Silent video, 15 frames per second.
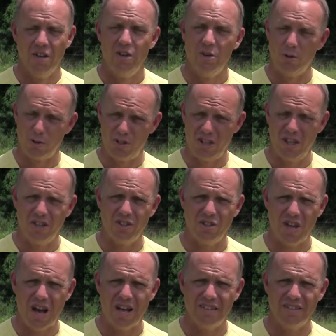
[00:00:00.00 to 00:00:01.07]
You're seeing the
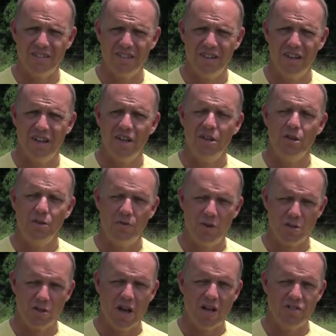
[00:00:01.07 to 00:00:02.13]
shot, you're
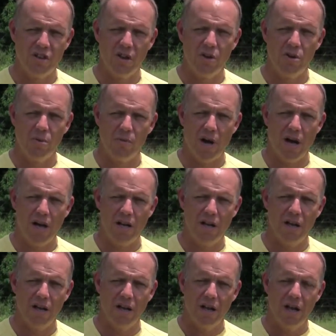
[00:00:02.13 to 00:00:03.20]
visualizing it in your mind,
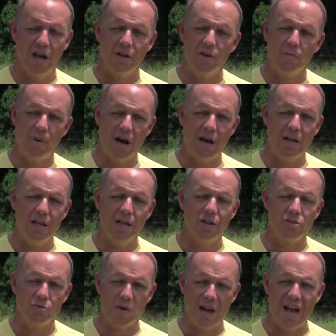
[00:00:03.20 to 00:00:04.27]
and your body
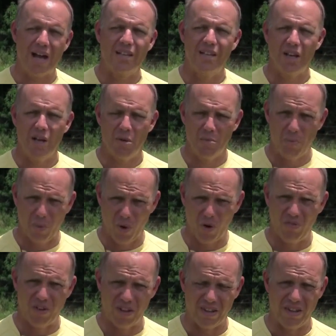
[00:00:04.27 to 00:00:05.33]
is reacting
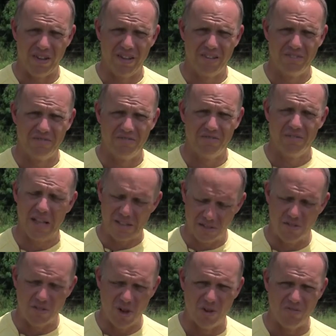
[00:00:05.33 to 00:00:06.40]
perfectly. That's
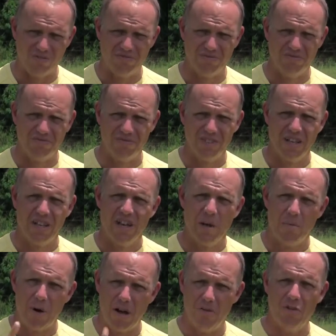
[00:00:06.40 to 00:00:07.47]
the zone.
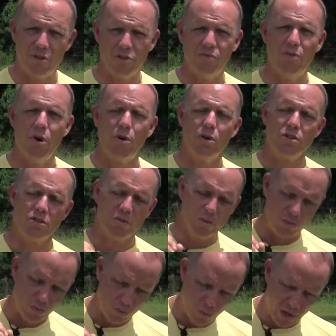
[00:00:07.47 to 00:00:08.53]
Biovisual focus
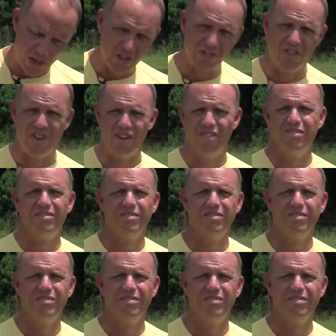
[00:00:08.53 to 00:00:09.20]
will get you there.